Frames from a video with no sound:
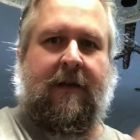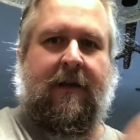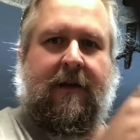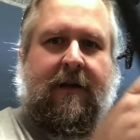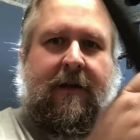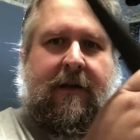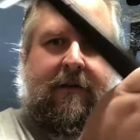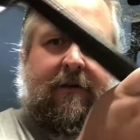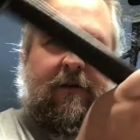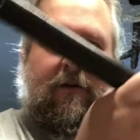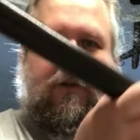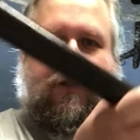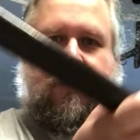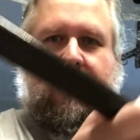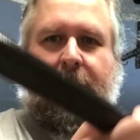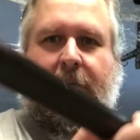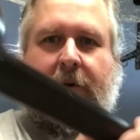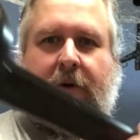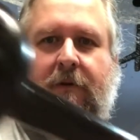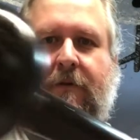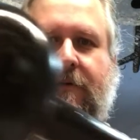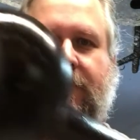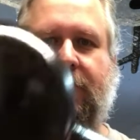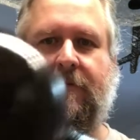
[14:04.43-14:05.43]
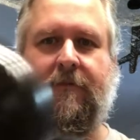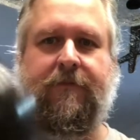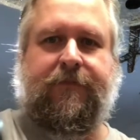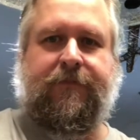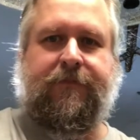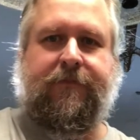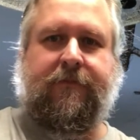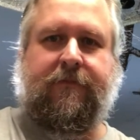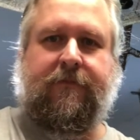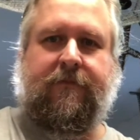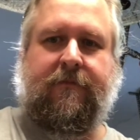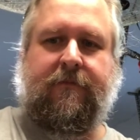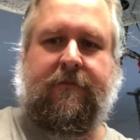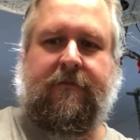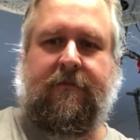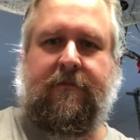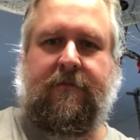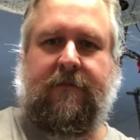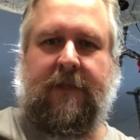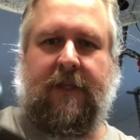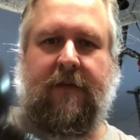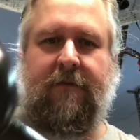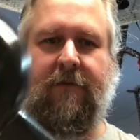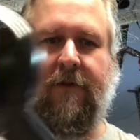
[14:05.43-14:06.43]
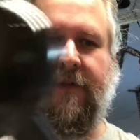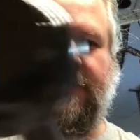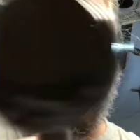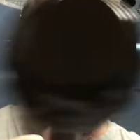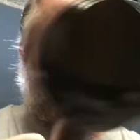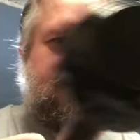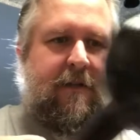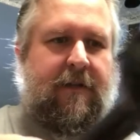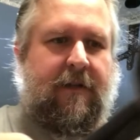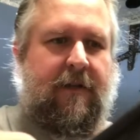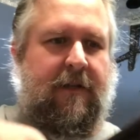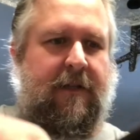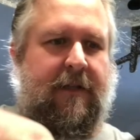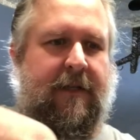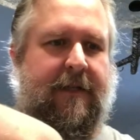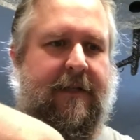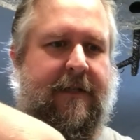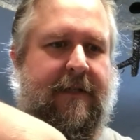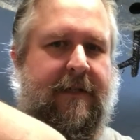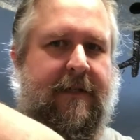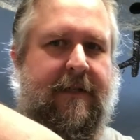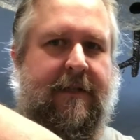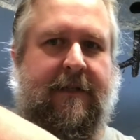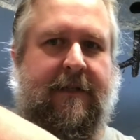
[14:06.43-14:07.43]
That's all she wrote for this little